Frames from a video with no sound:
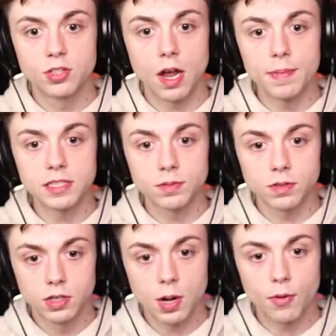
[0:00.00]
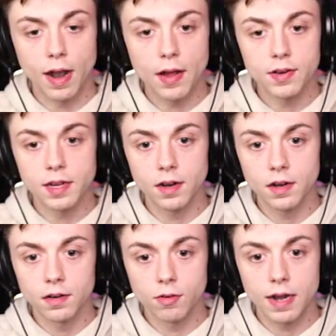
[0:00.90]
zombies come around here
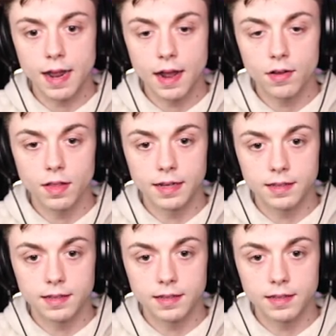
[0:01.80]
right now, like,